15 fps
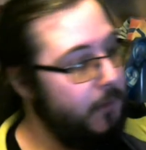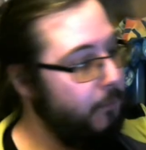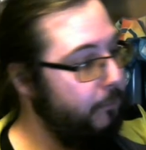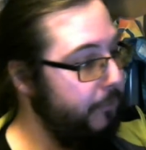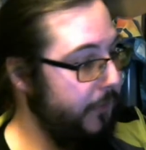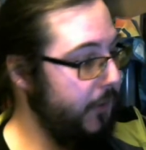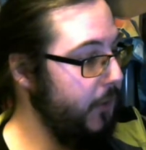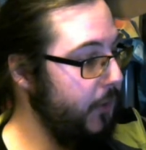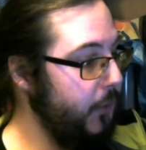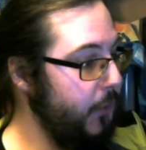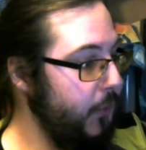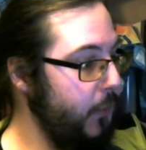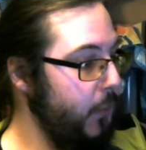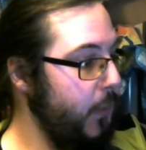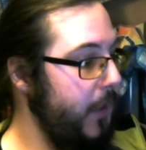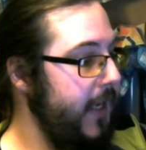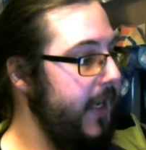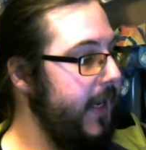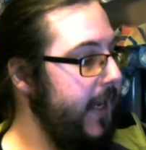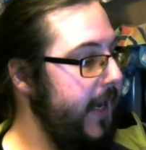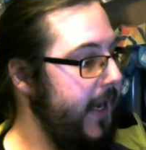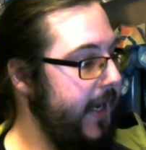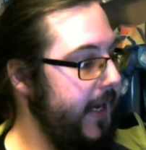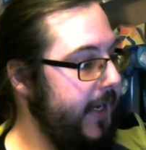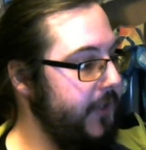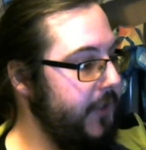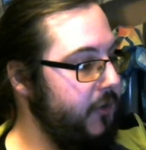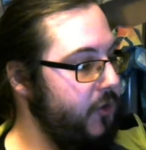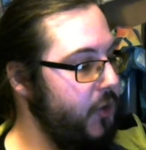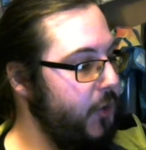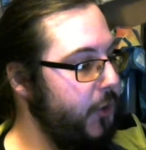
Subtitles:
blue and